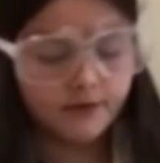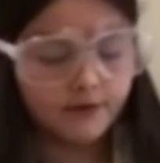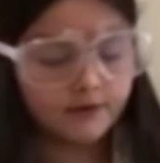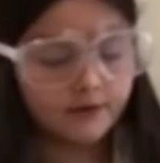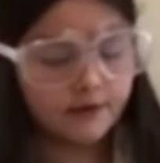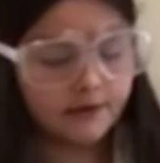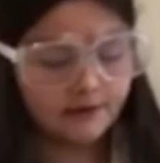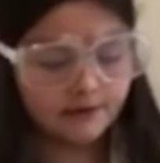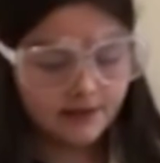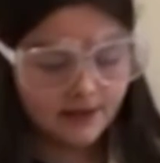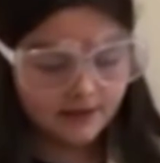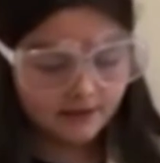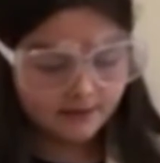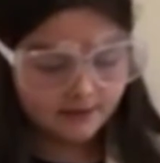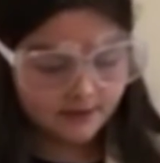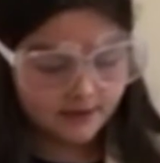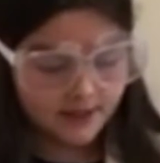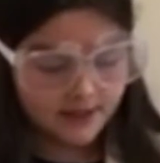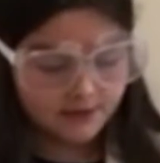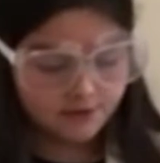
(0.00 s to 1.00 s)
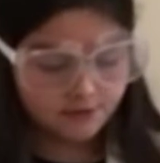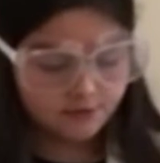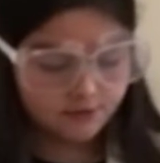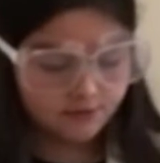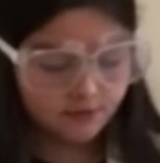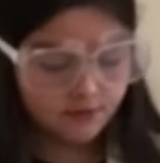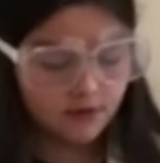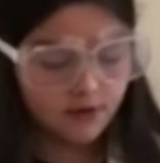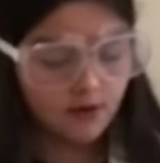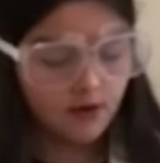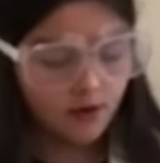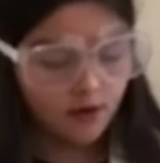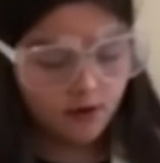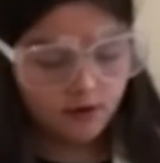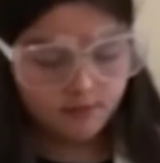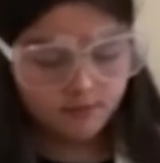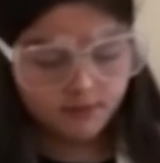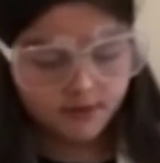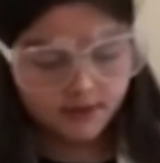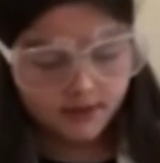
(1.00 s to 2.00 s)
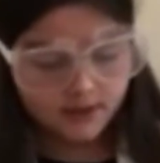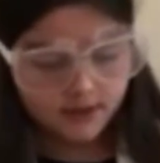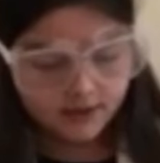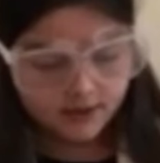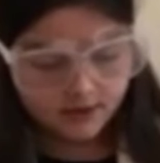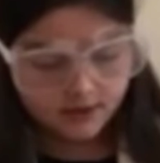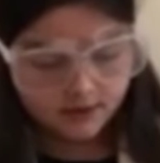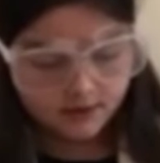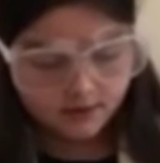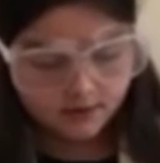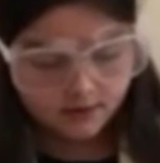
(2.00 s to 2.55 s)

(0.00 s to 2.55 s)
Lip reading: So let's get opening.